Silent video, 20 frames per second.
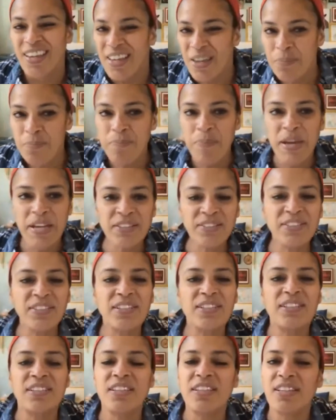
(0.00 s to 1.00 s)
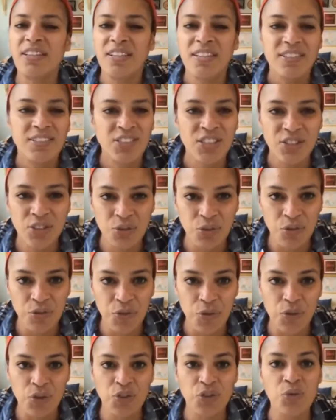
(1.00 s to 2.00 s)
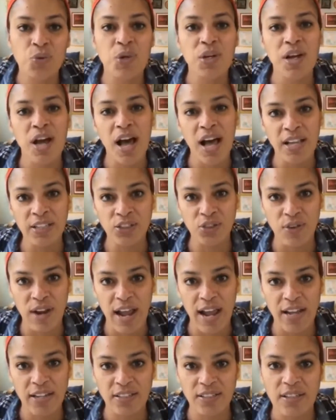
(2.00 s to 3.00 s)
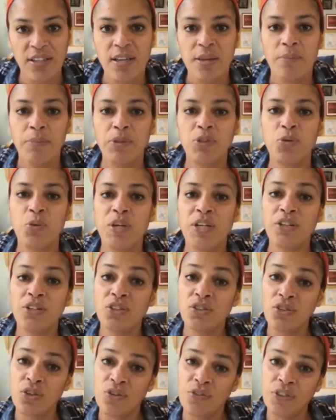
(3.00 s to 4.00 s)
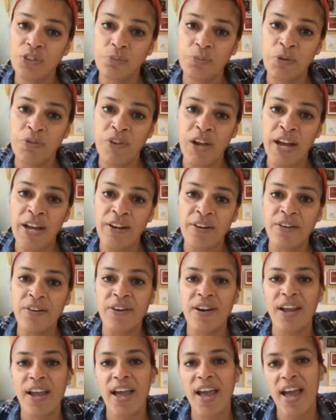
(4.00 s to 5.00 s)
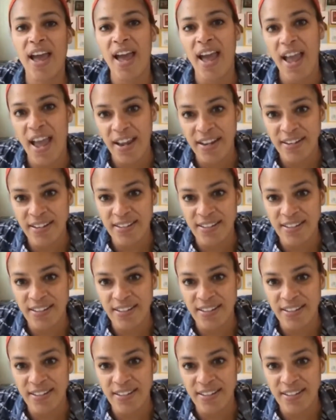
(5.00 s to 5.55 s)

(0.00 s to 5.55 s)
It basically just refers to a contract between a service provider and a